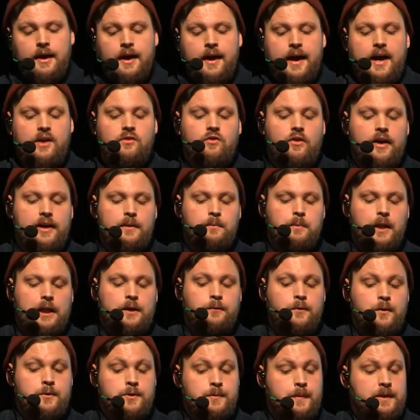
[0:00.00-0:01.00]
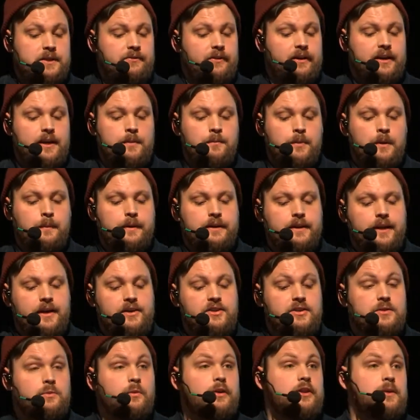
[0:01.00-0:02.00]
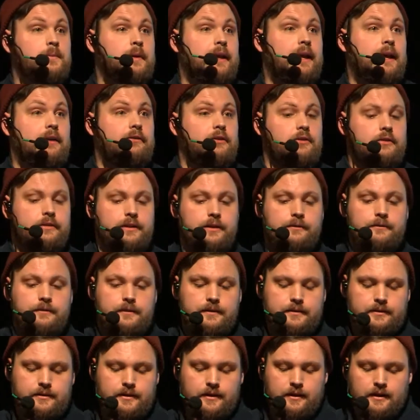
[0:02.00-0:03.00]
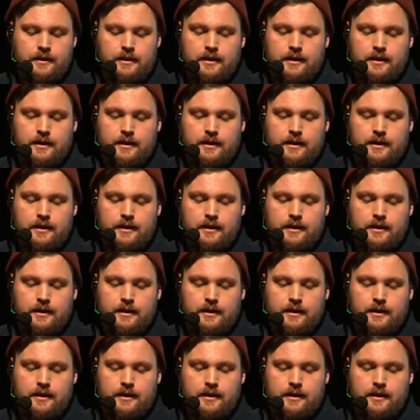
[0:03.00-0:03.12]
and write platform-specific implementation where the behavior differs.